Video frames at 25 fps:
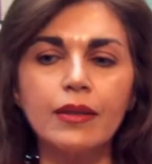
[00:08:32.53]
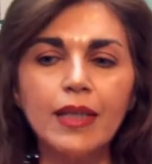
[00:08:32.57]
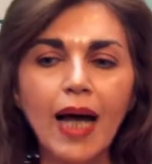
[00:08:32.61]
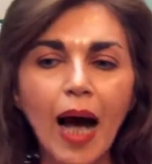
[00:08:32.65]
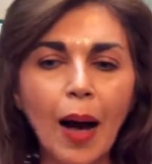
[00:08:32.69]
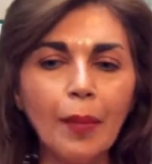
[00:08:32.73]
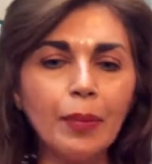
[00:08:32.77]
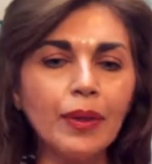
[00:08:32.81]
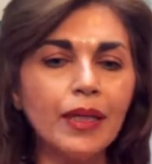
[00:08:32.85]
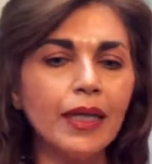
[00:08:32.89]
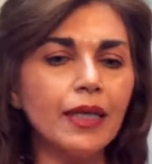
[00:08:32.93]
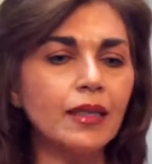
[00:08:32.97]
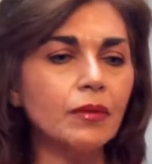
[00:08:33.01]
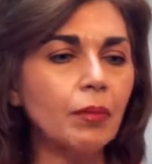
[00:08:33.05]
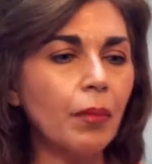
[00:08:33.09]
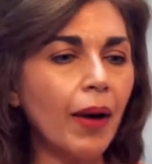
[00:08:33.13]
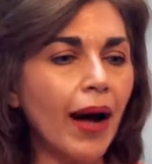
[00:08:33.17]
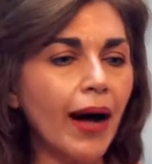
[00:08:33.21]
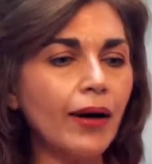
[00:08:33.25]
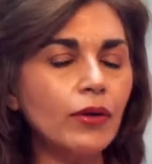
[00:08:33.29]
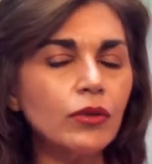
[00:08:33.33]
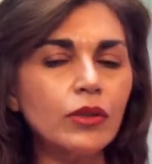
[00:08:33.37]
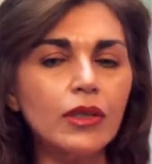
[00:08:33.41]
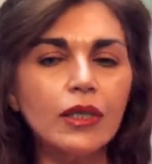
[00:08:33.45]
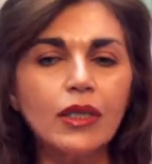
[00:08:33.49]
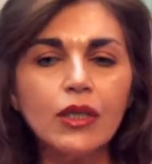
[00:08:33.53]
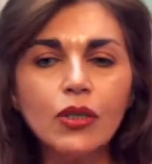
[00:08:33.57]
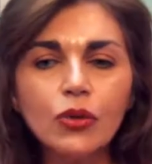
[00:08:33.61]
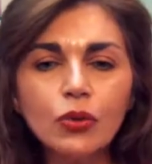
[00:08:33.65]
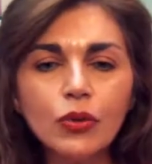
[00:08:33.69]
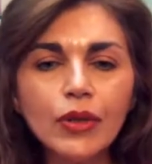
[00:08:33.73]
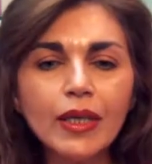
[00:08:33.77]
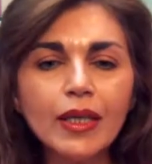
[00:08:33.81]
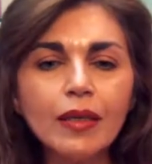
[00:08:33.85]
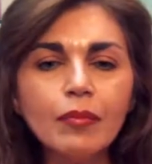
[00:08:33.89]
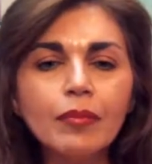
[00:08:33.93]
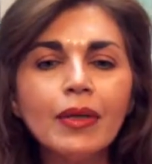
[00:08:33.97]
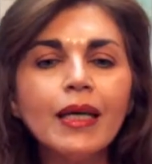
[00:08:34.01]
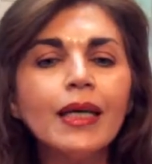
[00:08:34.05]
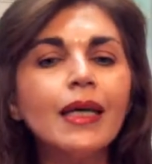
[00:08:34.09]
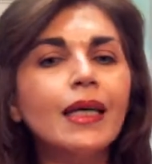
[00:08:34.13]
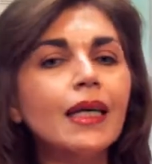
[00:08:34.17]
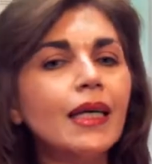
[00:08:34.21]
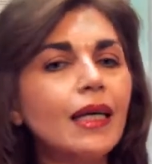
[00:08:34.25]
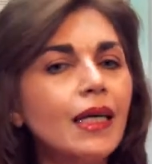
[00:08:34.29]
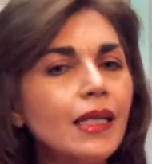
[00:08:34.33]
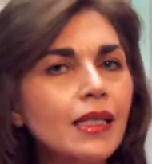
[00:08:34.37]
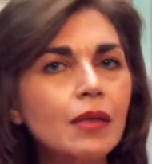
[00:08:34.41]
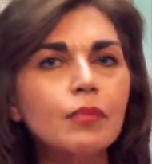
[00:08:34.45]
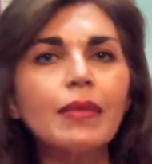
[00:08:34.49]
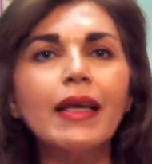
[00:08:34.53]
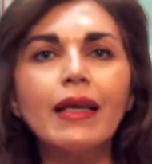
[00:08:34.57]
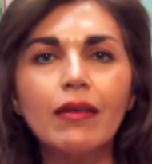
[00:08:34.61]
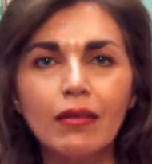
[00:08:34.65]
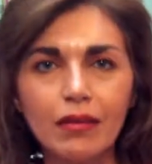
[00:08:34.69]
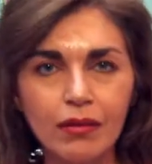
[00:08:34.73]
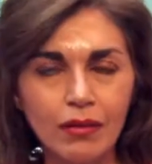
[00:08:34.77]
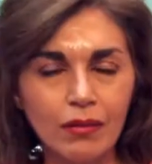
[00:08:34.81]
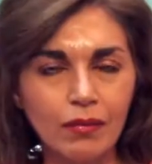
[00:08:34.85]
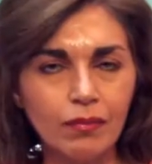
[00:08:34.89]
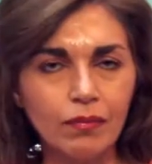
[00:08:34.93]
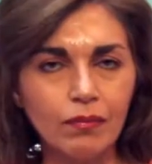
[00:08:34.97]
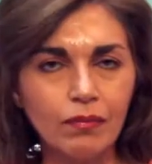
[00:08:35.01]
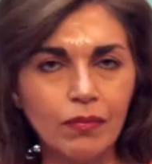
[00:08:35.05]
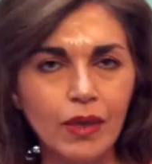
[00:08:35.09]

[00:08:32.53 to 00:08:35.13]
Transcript: tablet, powder, cream is a myth.